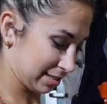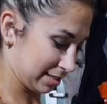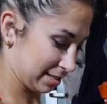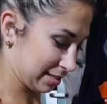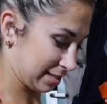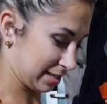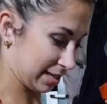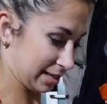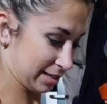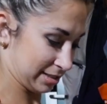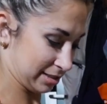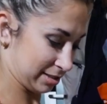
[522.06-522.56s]

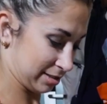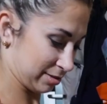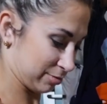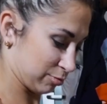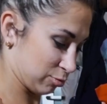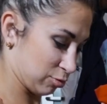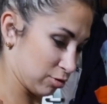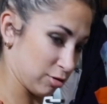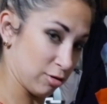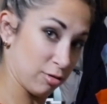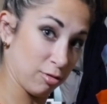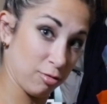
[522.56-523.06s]
is add
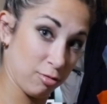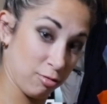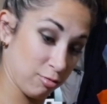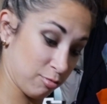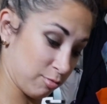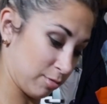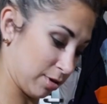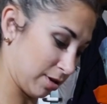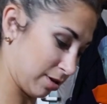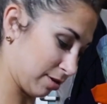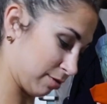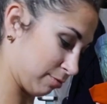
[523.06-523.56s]
some more
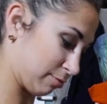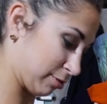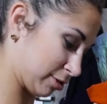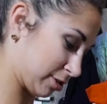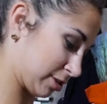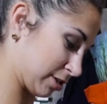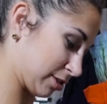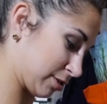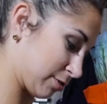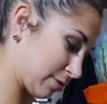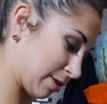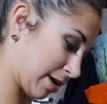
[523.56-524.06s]
oatmeal,
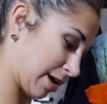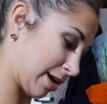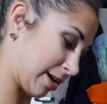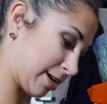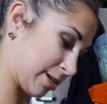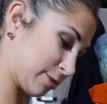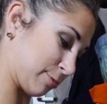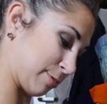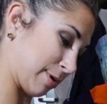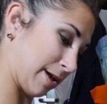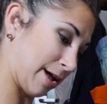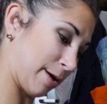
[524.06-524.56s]
which is okay
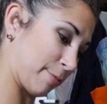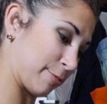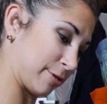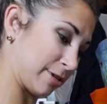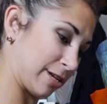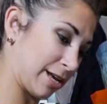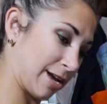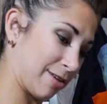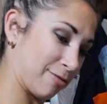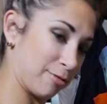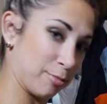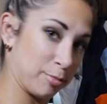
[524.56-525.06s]
because we happen
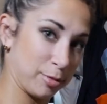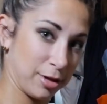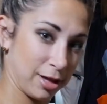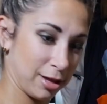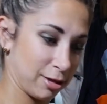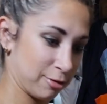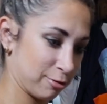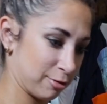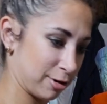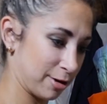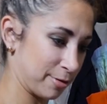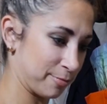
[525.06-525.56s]
to have a
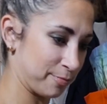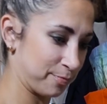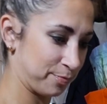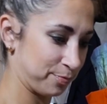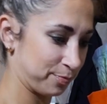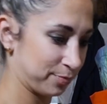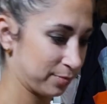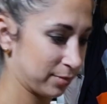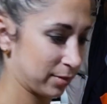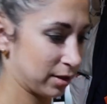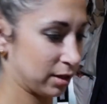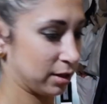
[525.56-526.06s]
plethora.
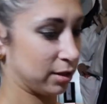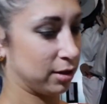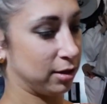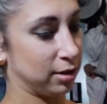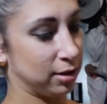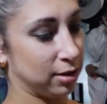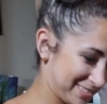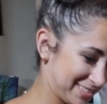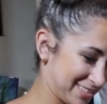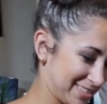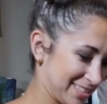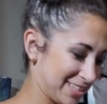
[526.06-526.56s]

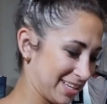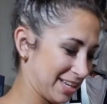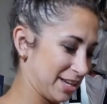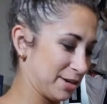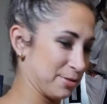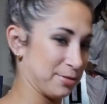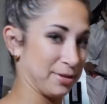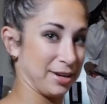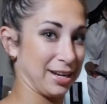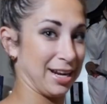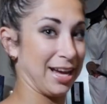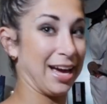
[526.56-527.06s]

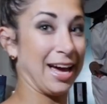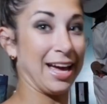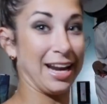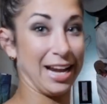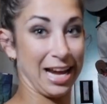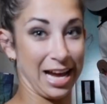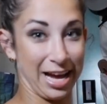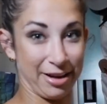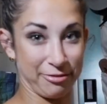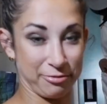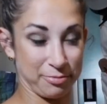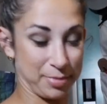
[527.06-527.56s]
I'm gonna add
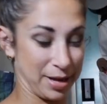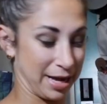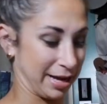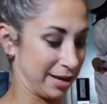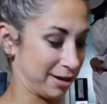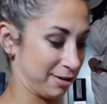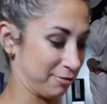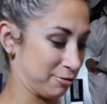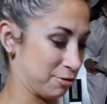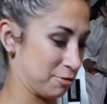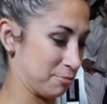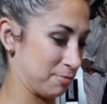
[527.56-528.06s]
half a
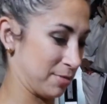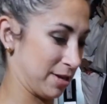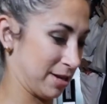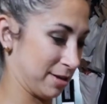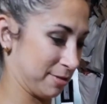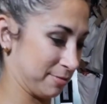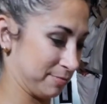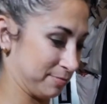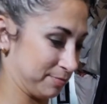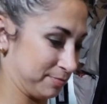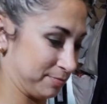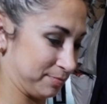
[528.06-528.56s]
packet of
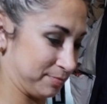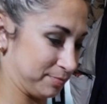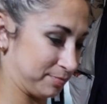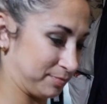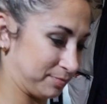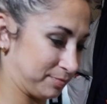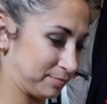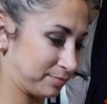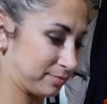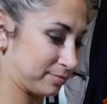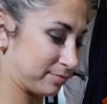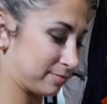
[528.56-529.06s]
oatmeal
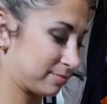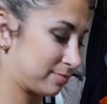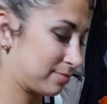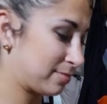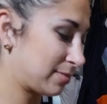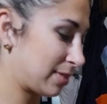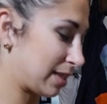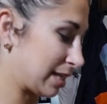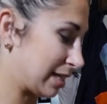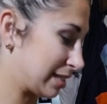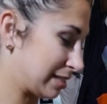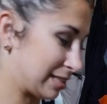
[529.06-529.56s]

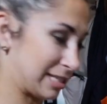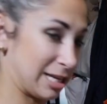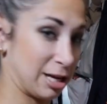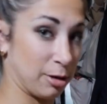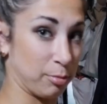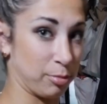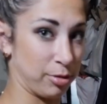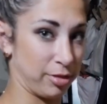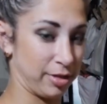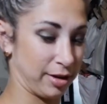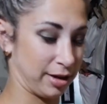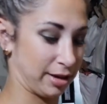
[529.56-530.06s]
to
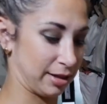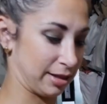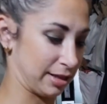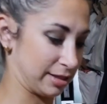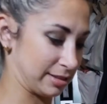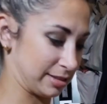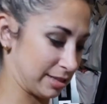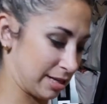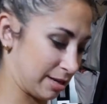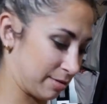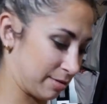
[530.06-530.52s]
help thicken this